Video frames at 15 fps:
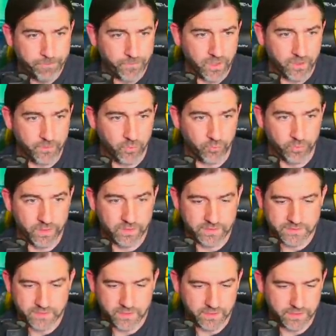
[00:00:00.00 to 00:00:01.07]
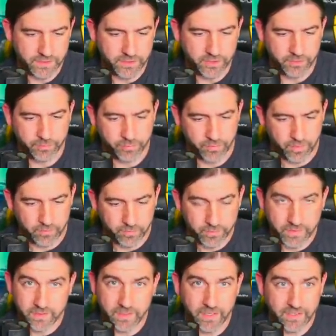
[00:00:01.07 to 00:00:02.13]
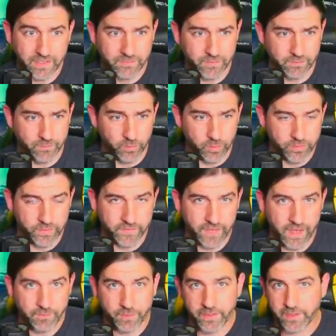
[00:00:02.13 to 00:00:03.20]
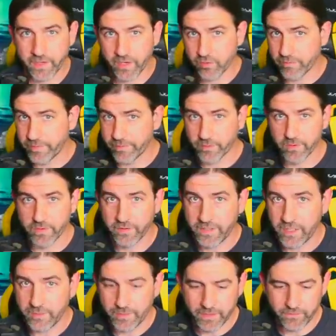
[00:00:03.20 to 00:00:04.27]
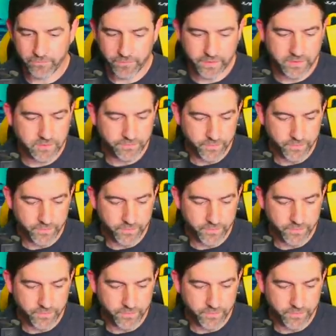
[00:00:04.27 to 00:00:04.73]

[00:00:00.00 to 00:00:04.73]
Um, realistically, you could probably get even more than that, but you got to remember eBay fees.